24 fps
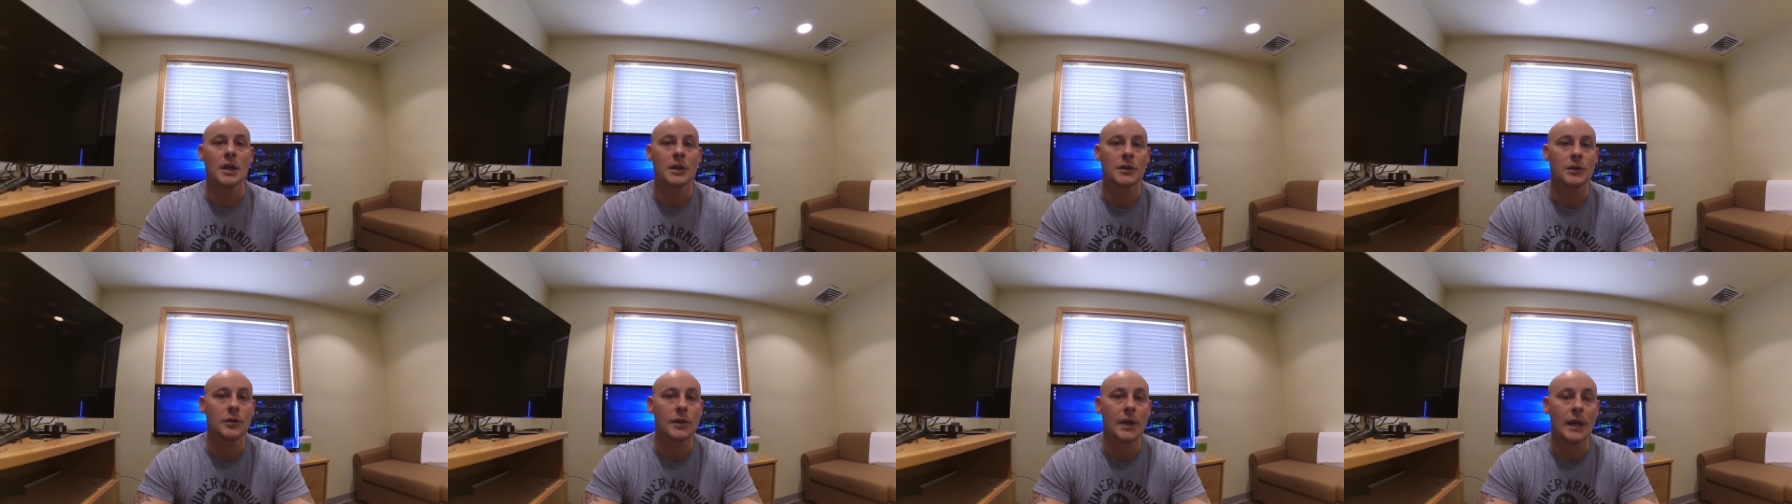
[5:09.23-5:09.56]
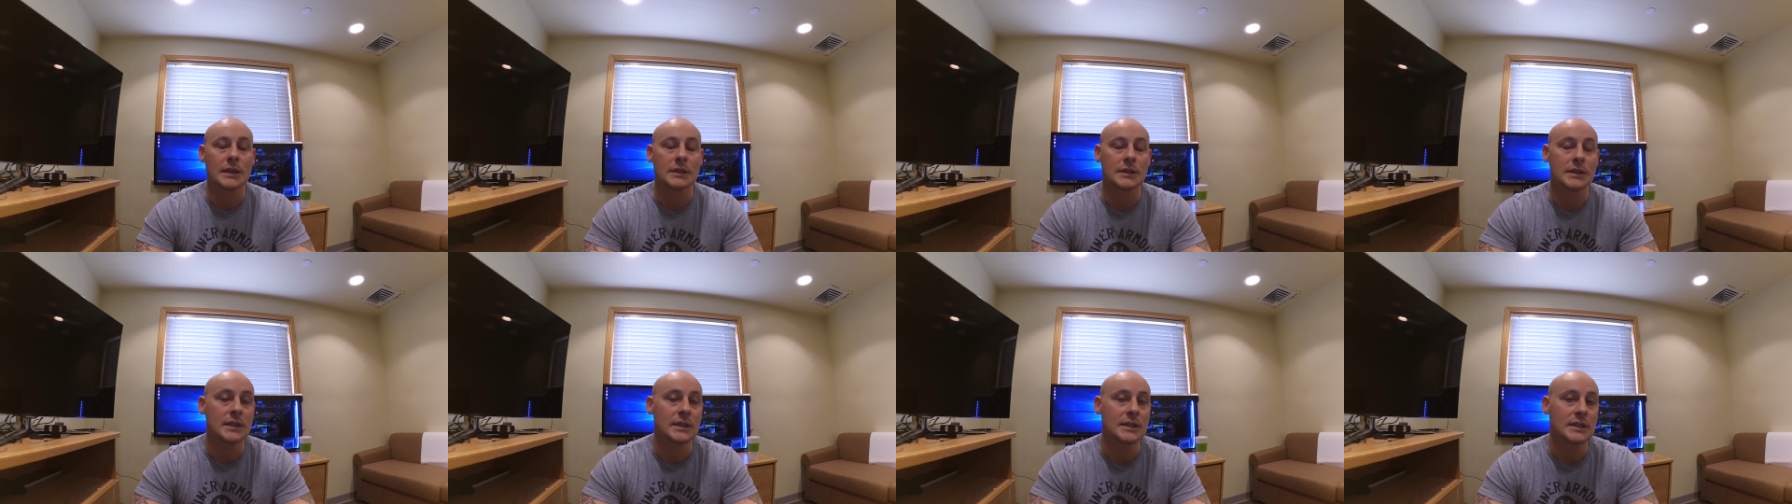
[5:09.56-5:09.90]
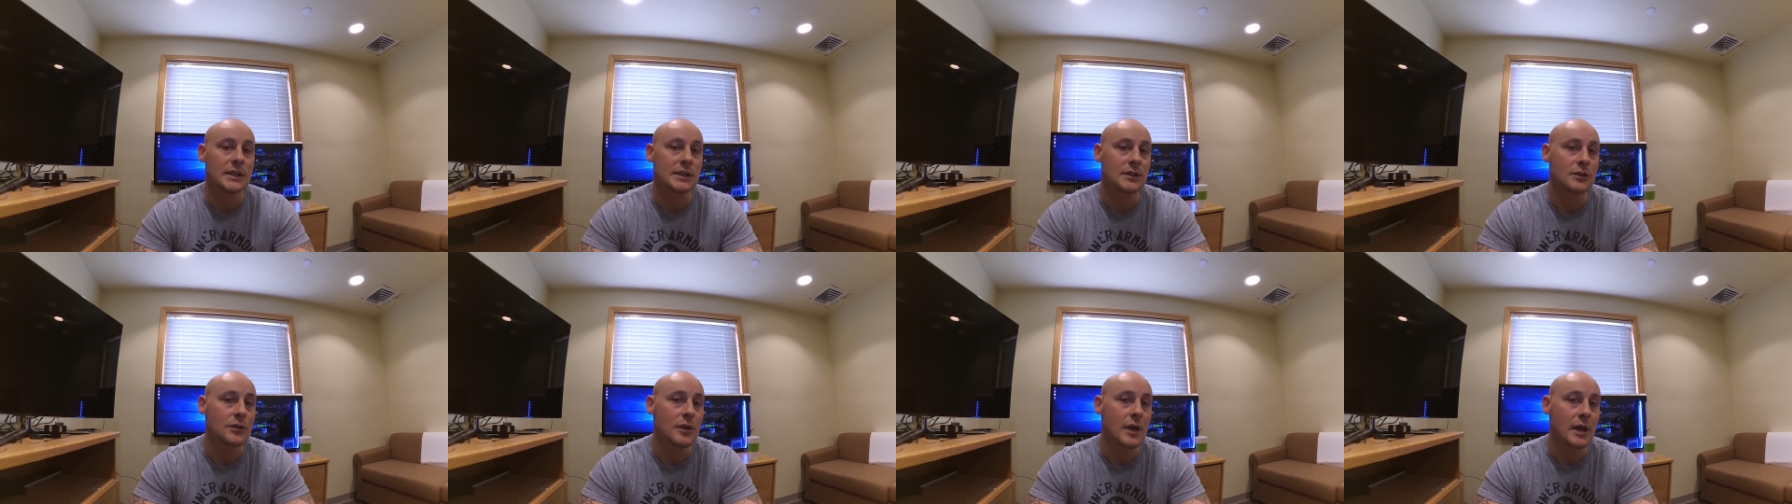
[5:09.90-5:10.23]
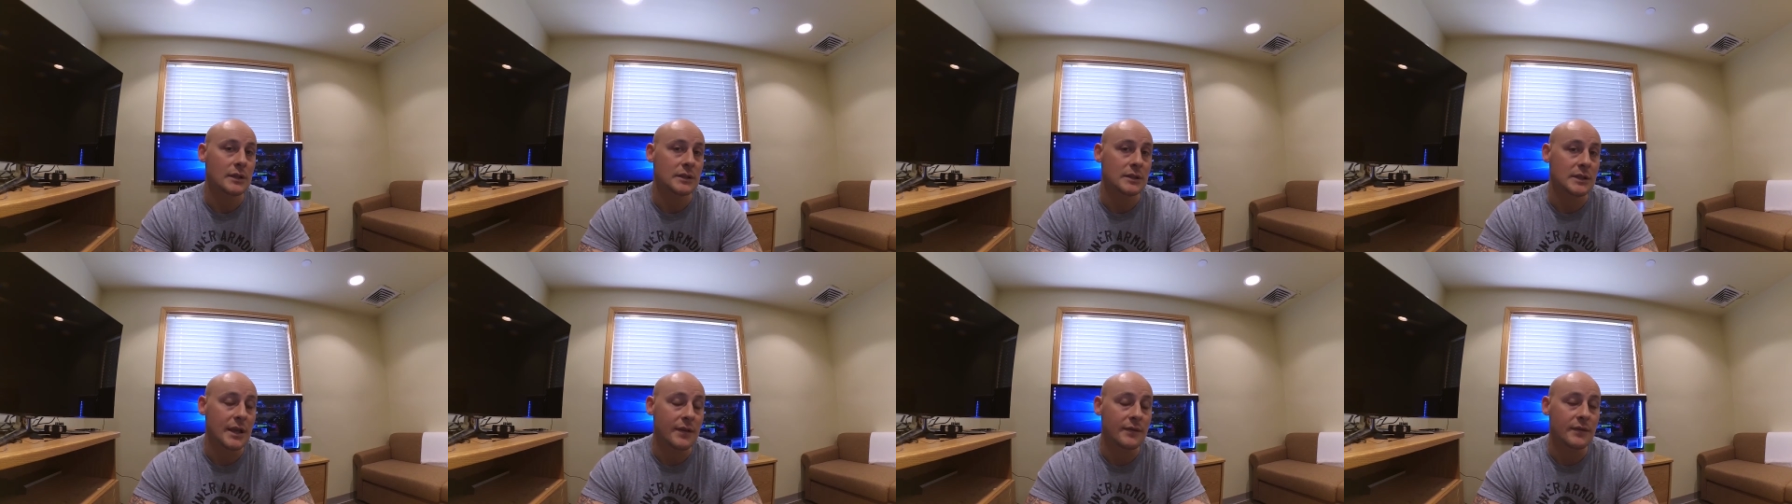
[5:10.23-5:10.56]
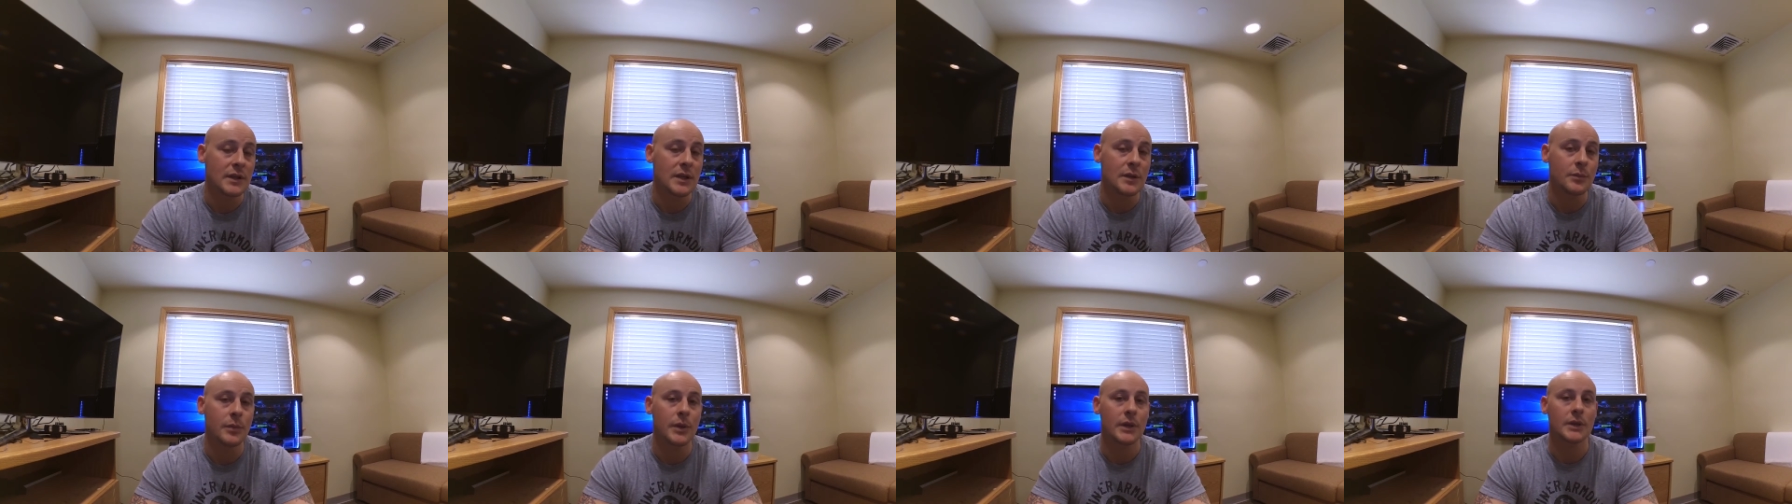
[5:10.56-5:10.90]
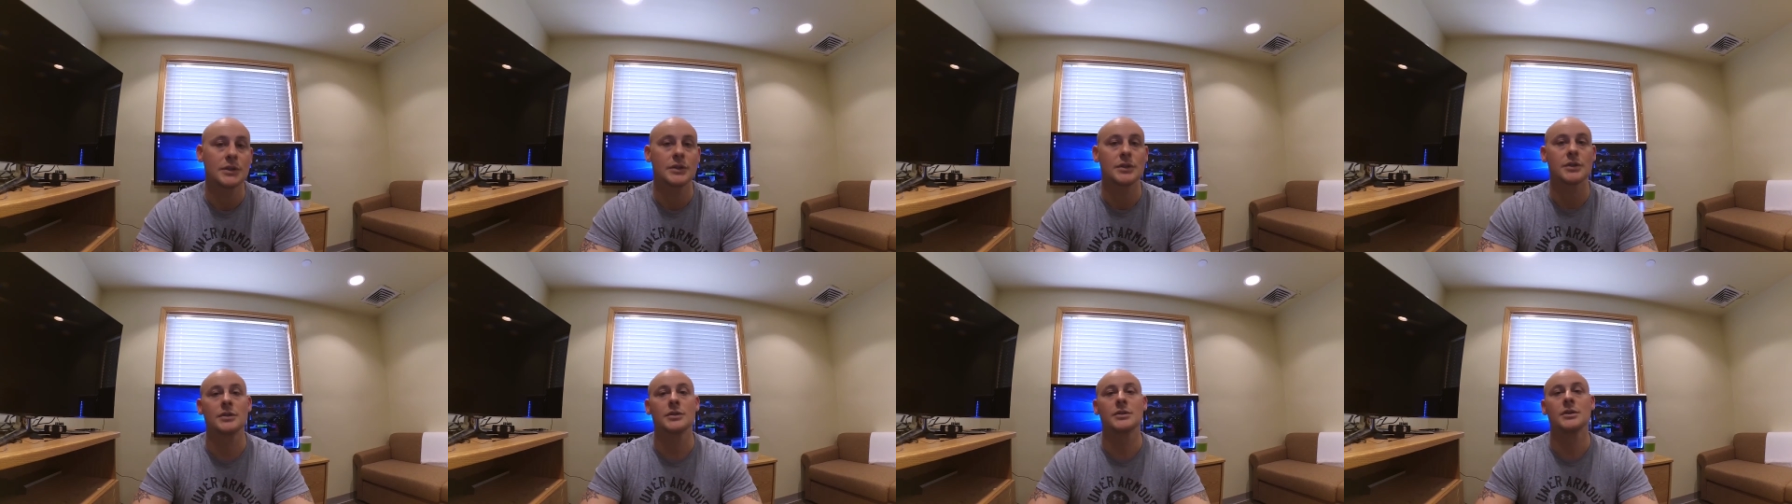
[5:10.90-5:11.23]
2016, 2017
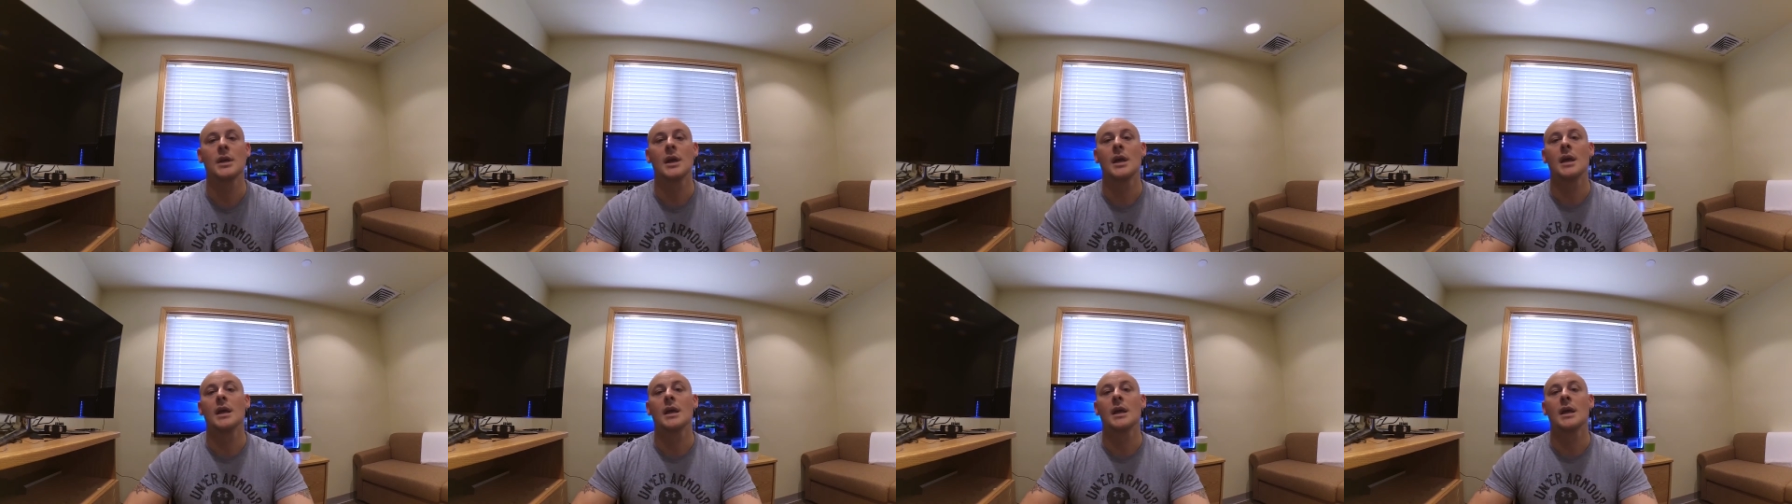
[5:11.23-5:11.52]
pictures,